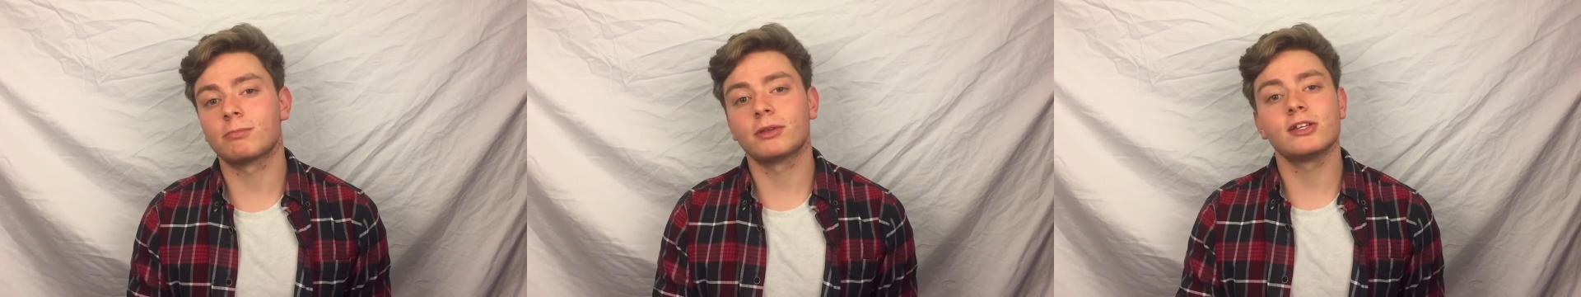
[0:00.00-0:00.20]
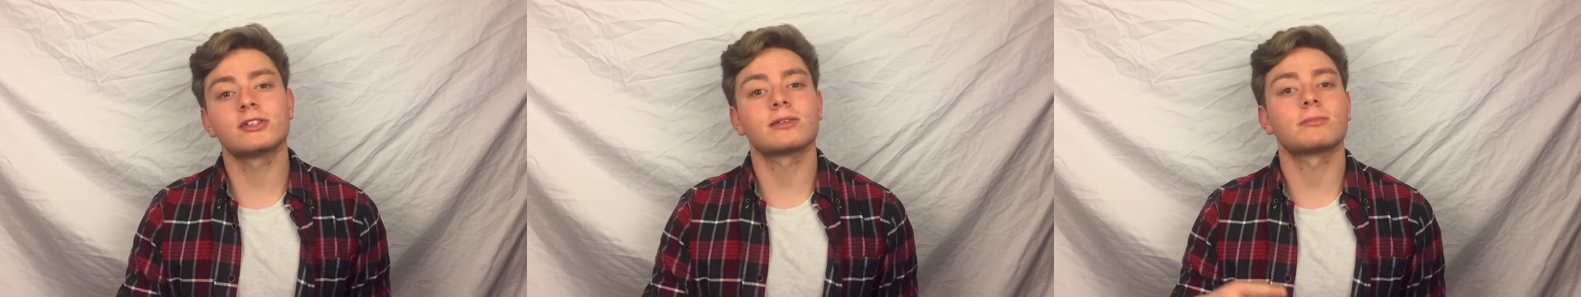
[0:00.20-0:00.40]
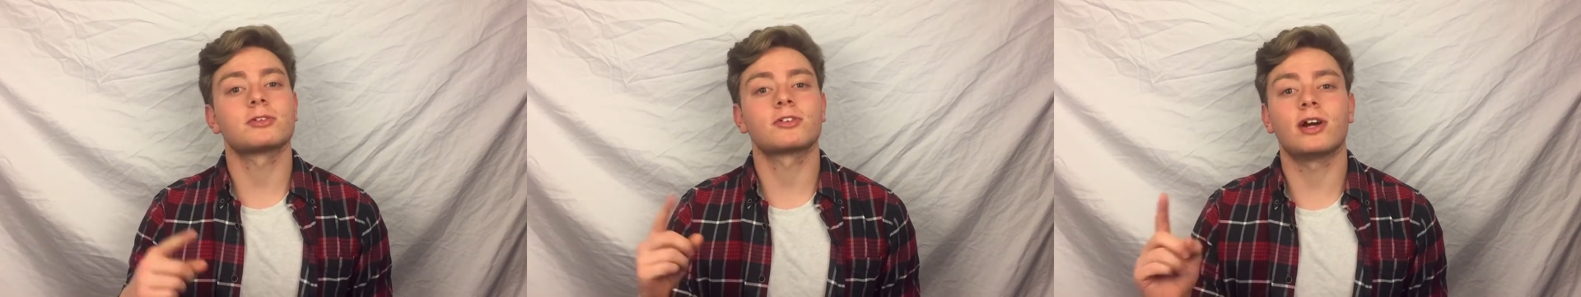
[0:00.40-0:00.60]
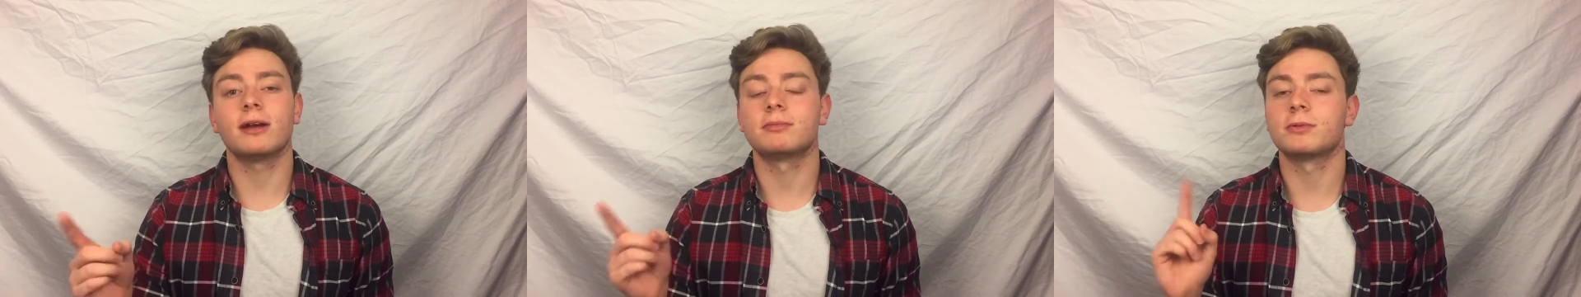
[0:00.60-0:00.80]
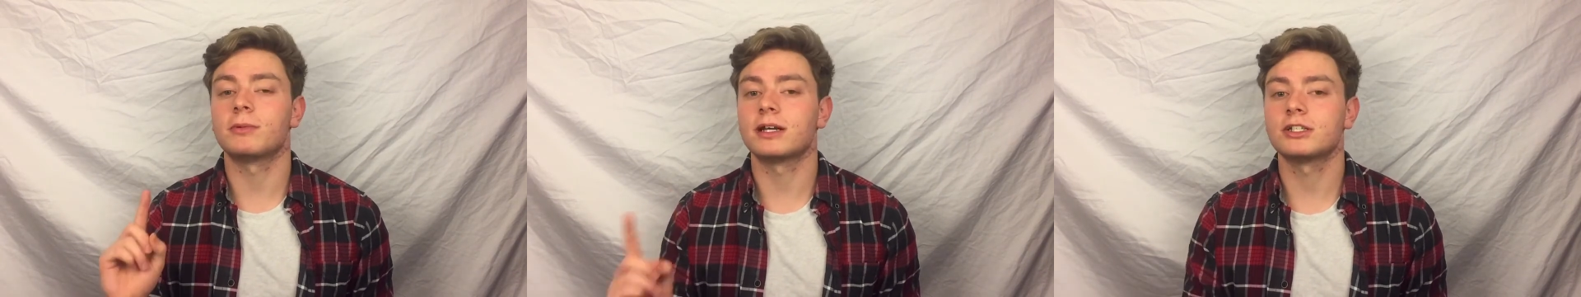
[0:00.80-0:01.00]
please
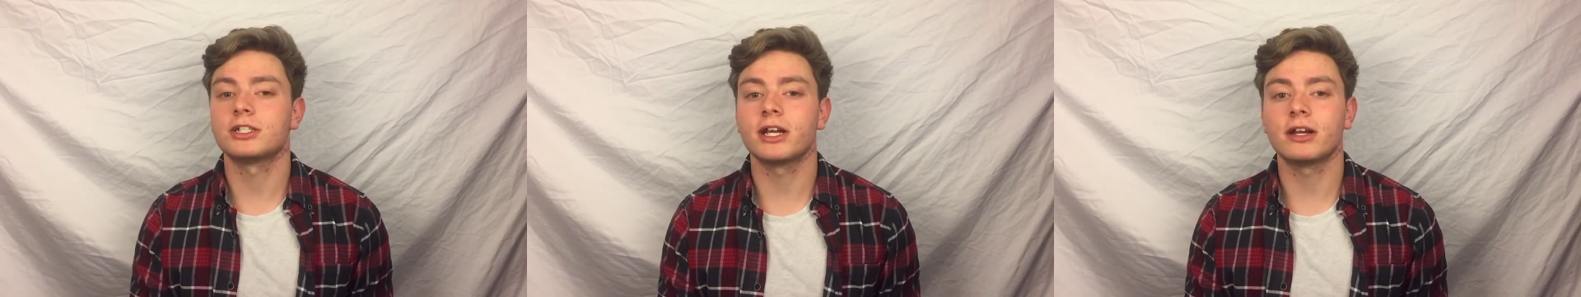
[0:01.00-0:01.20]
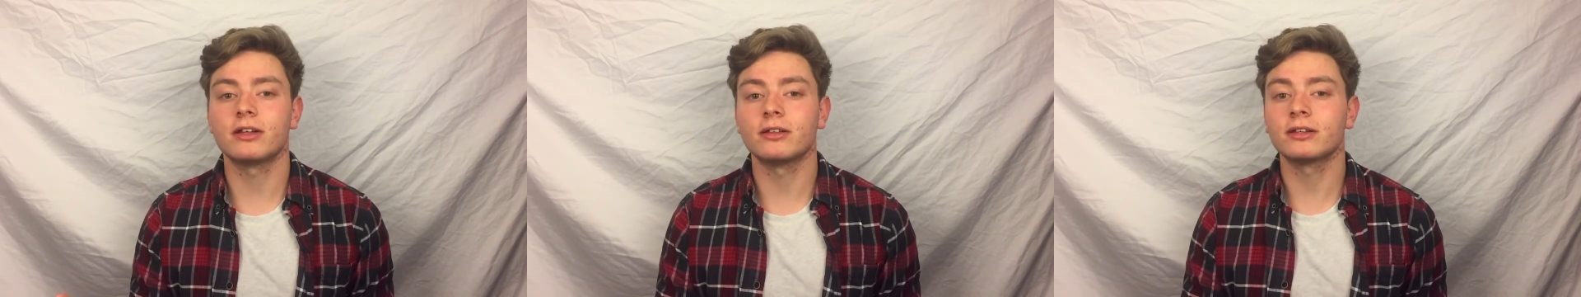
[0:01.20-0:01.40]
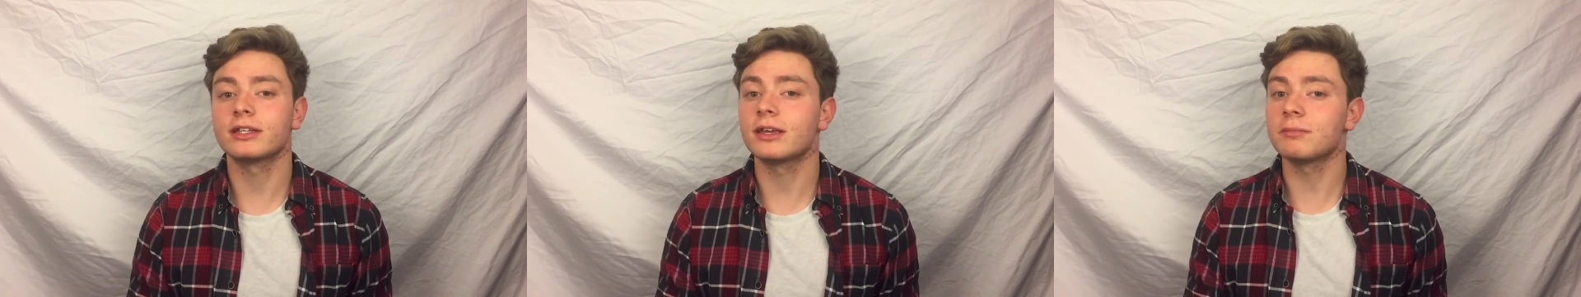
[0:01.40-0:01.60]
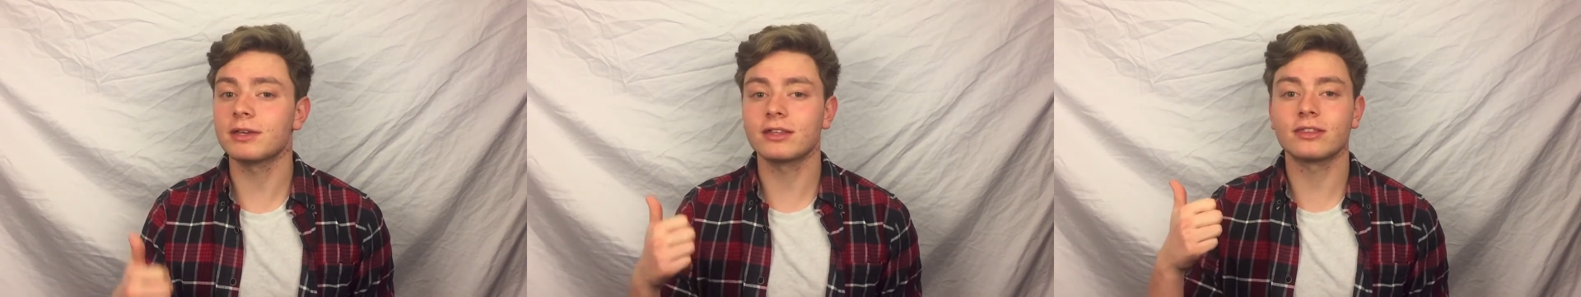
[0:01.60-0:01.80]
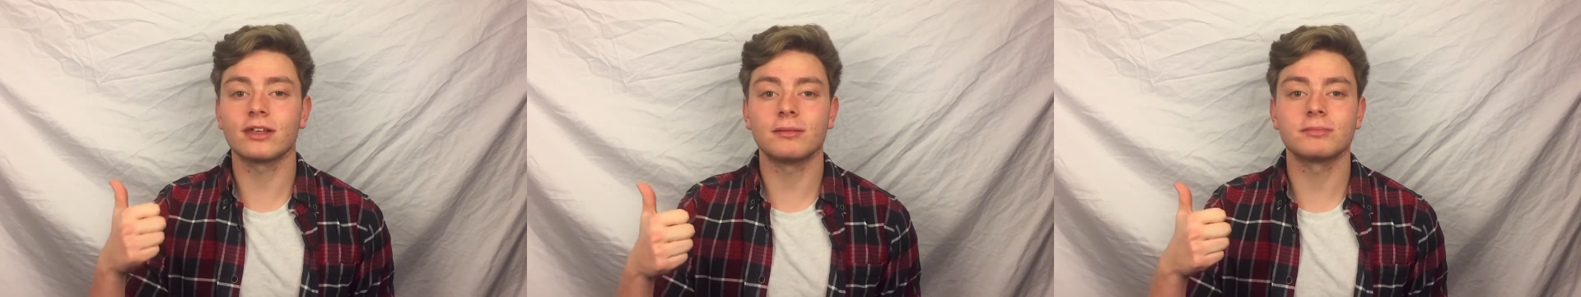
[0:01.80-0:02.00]
subscribe to my channel, give
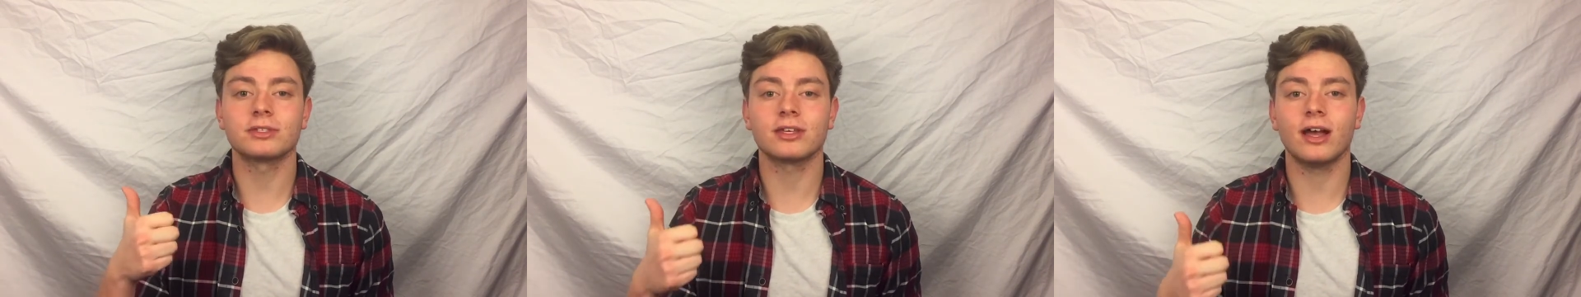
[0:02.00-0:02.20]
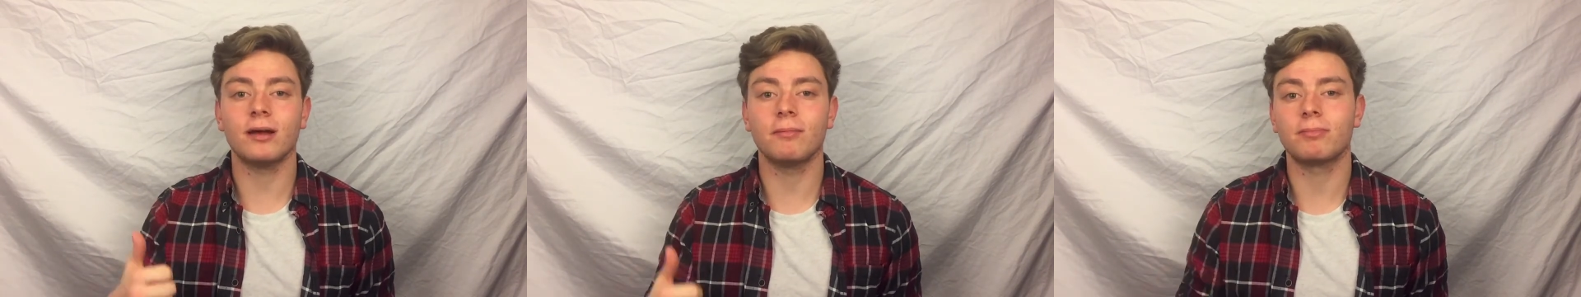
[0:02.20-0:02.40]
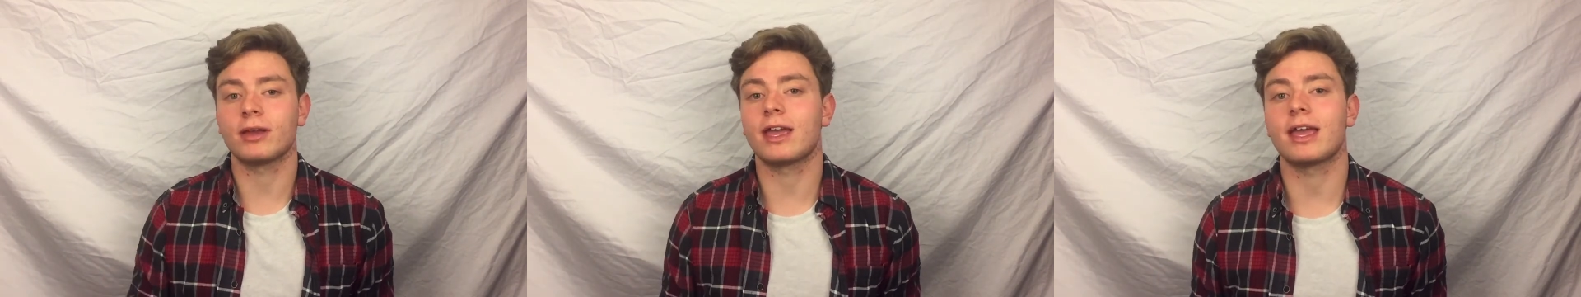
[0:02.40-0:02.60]
me a thumbs up,